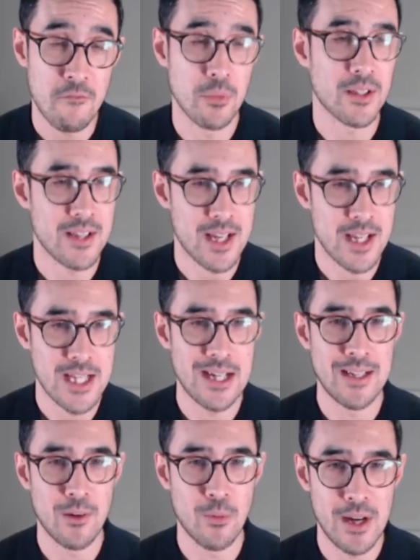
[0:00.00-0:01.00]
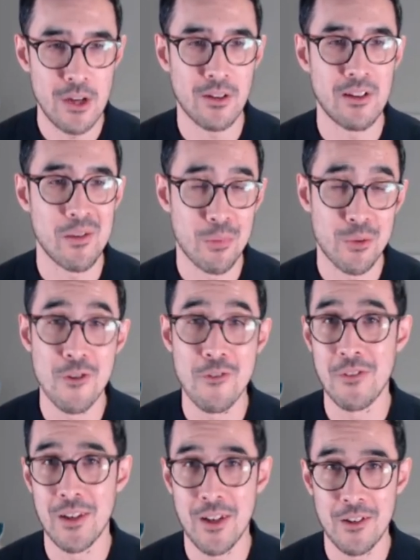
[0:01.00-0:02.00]
because that's the only way you're going to
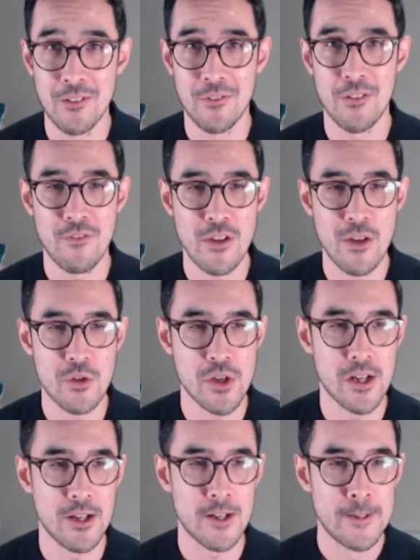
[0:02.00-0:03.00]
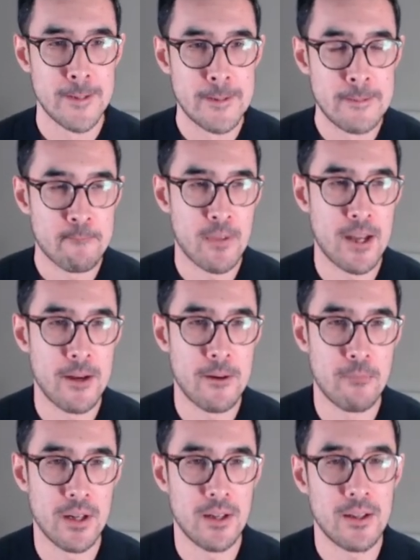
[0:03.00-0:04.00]
improve and learn for the future. Uh,
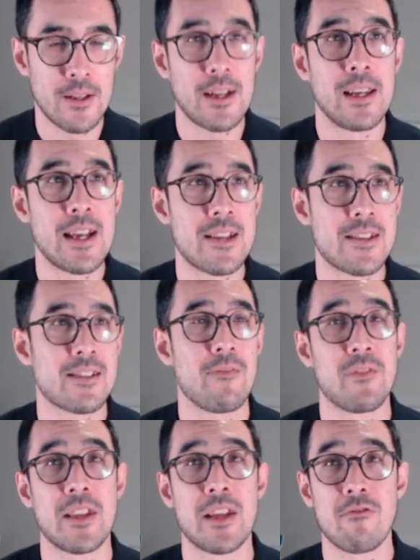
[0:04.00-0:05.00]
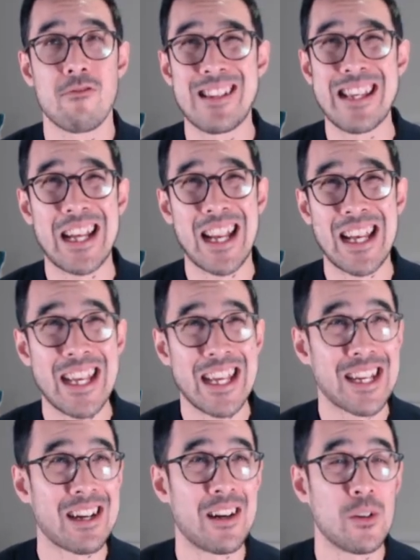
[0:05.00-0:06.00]
but unless something really clean
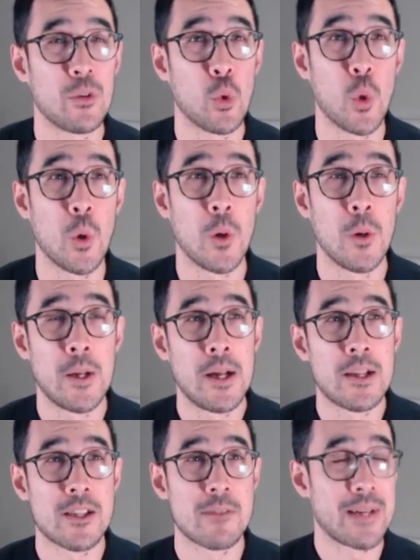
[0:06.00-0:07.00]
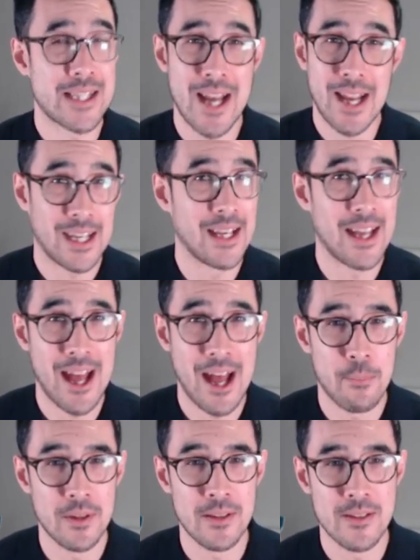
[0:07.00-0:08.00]
cut or spectacular
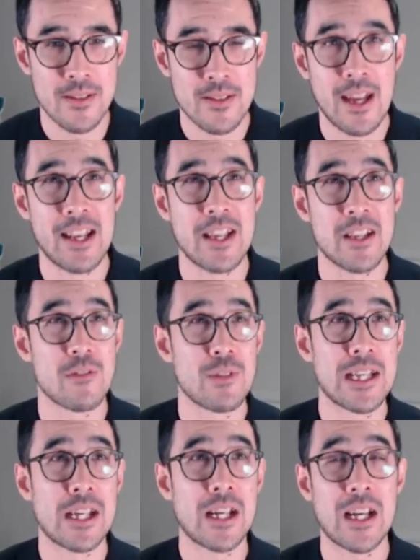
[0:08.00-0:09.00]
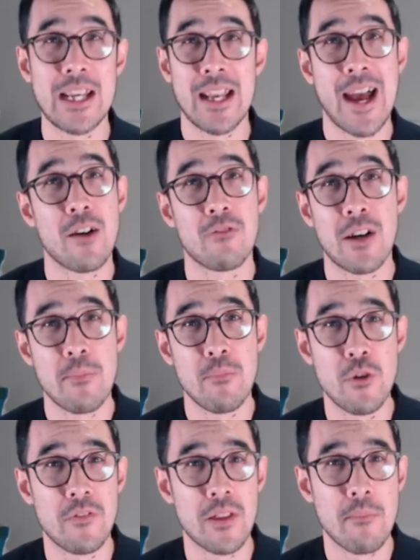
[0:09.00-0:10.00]
happens, and there's a really clean outright
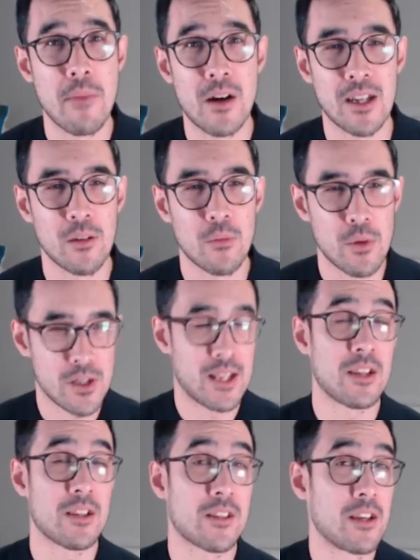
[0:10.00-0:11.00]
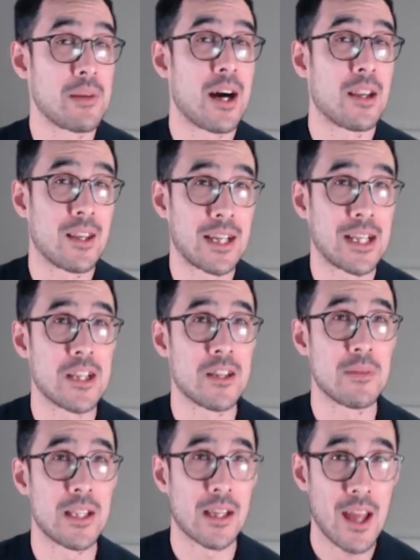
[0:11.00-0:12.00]
move in the market, which I think is going to be unlikely to
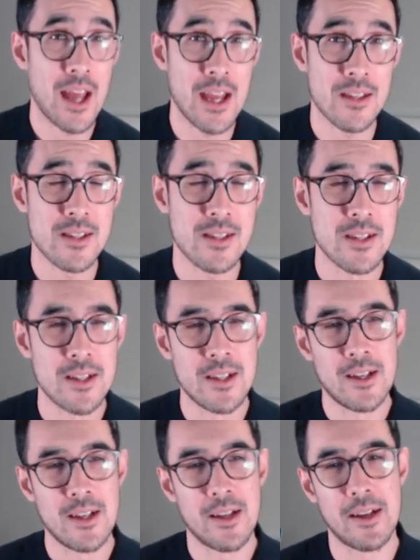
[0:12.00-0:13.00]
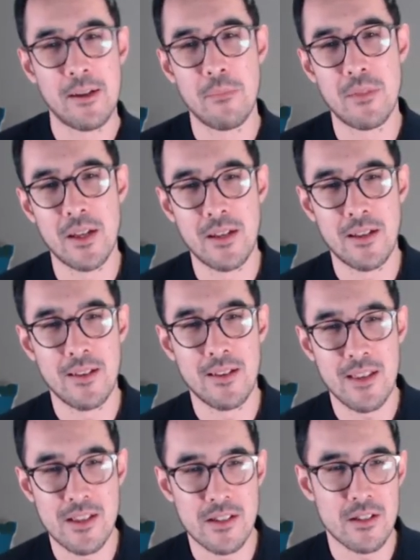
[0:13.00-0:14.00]
be the case, Um, then
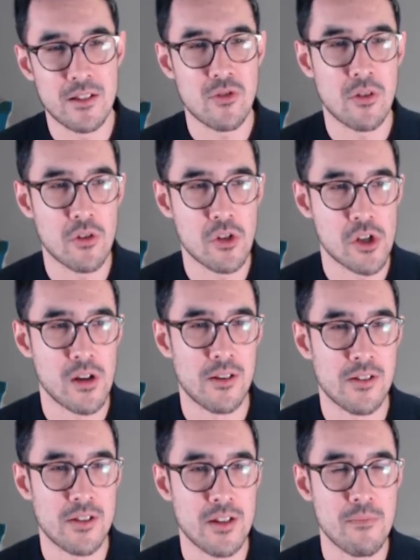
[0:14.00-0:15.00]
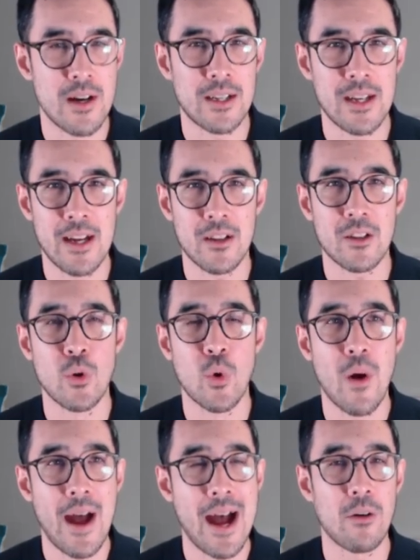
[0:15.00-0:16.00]
there's a strong chance you might get
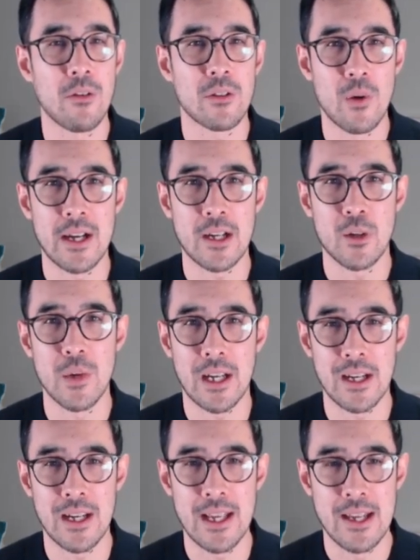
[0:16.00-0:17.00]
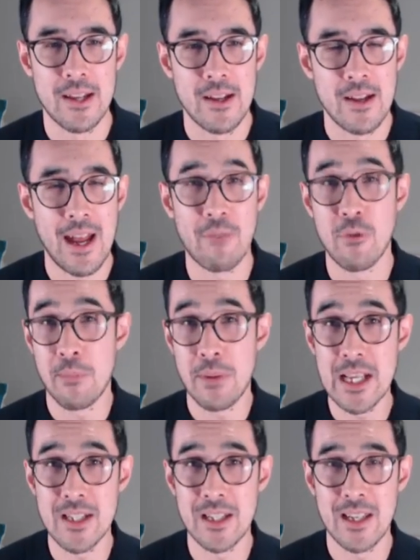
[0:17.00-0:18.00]
caught out quite quickly and
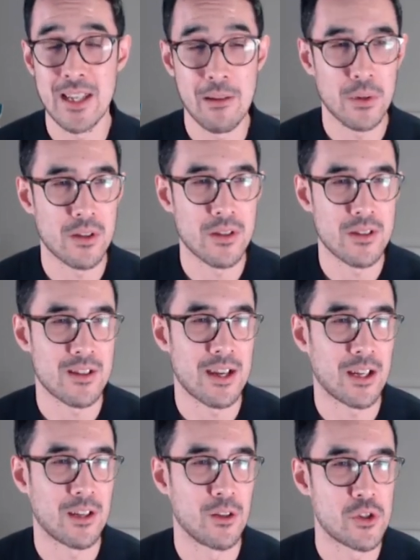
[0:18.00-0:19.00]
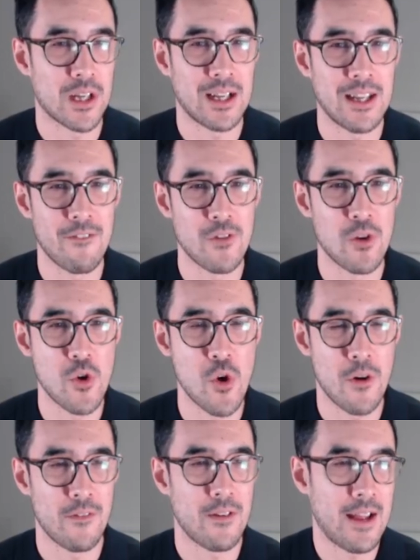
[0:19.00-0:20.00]
repeatedly, because psychologically, if you're
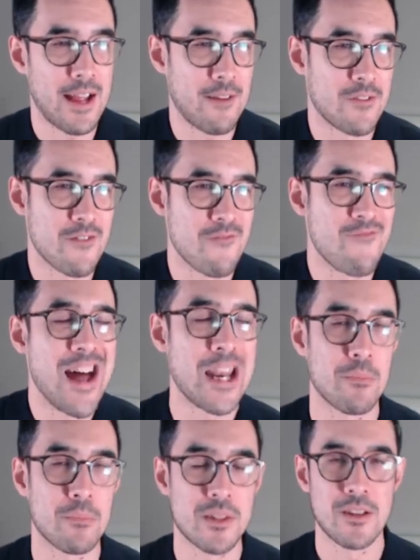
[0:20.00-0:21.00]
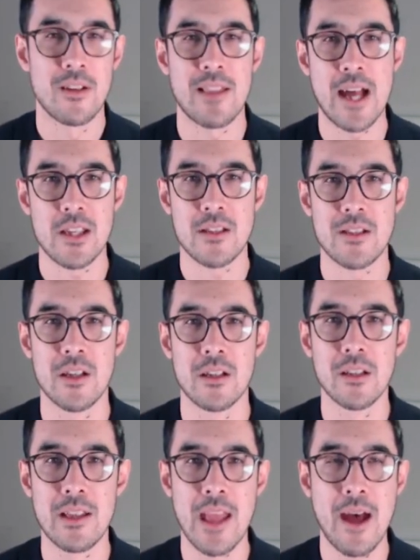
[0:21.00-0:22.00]
not have developed that
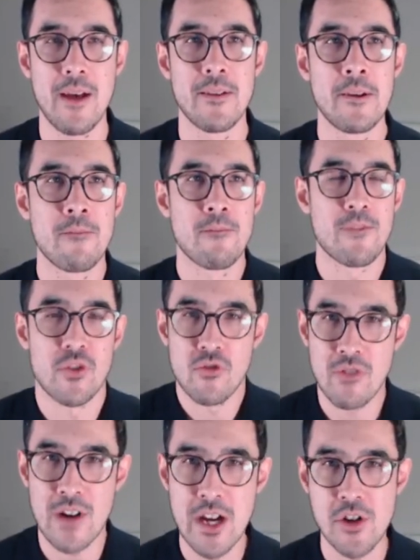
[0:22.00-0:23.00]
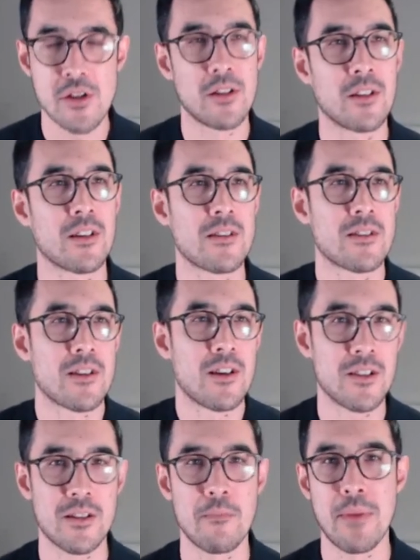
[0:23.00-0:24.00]
skill yet, frustration can
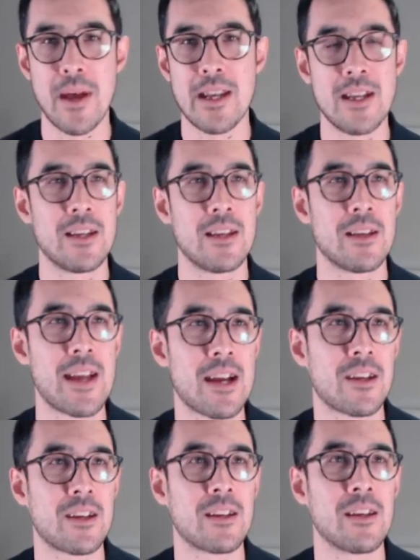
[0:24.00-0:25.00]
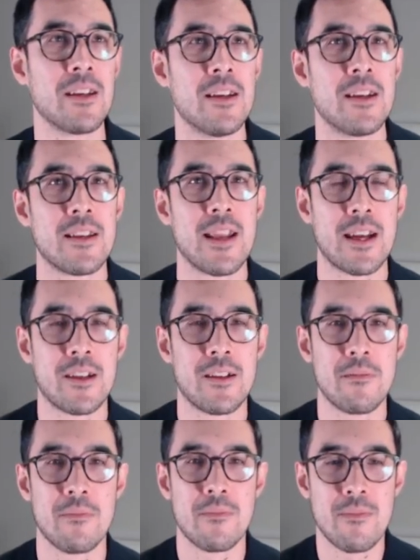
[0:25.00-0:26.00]
start to bed in, and that can that
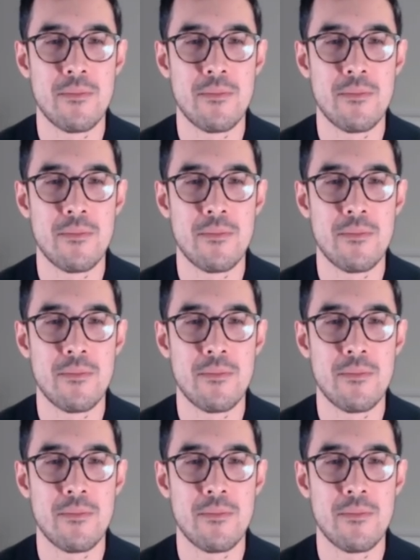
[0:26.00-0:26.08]
can